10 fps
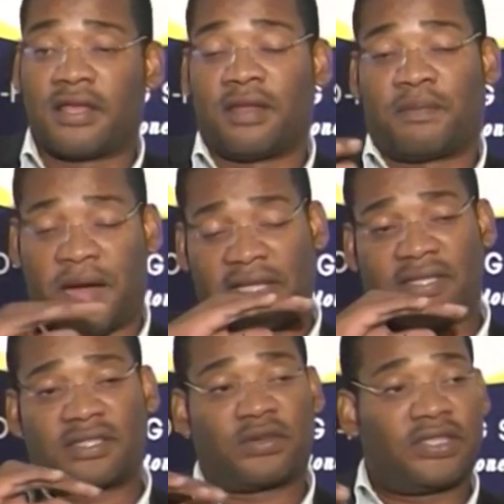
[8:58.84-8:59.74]
The
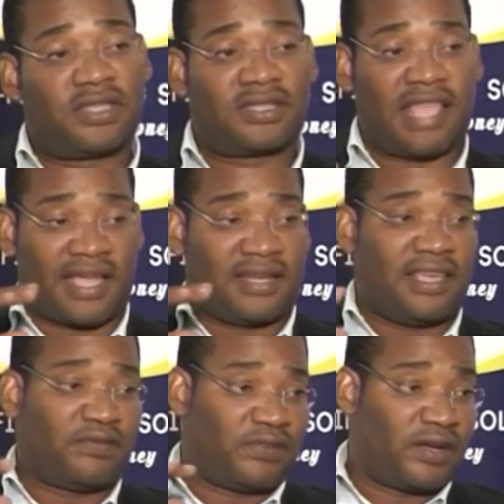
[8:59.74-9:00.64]
price is going to
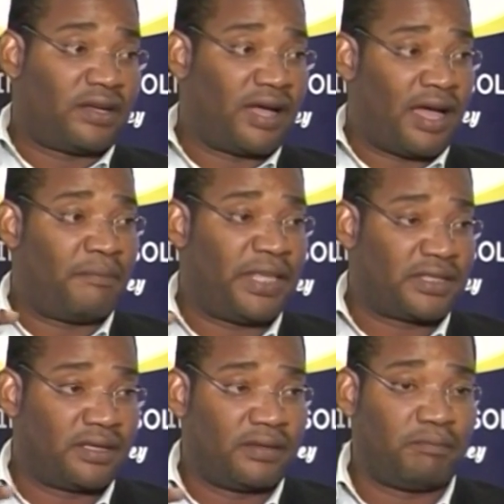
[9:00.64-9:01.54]
stagnate for a
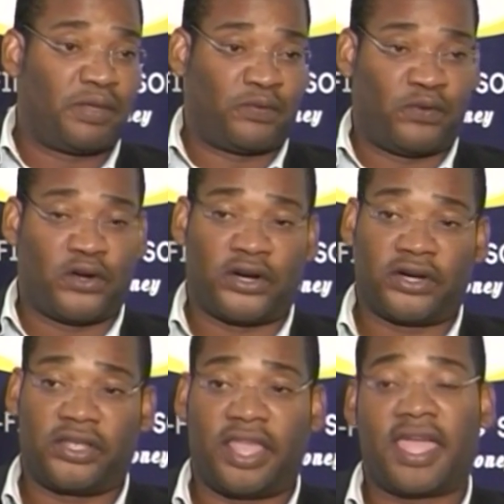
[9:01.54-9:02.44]
bit
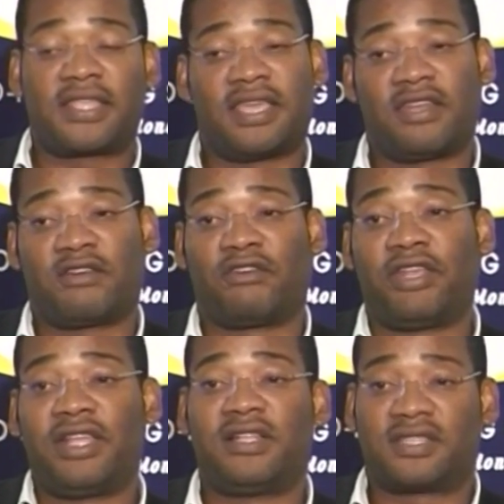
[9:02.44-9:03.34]
before you get any
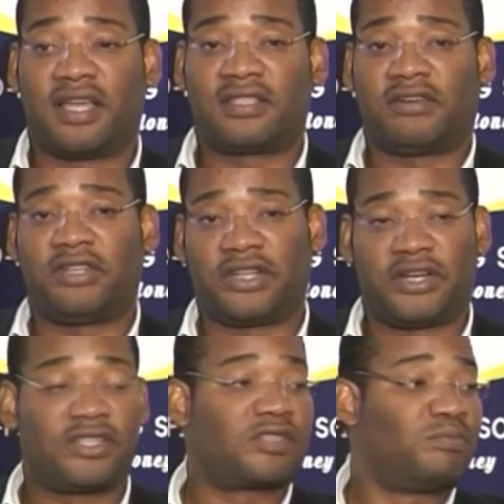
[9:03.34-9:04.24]
real sort of returns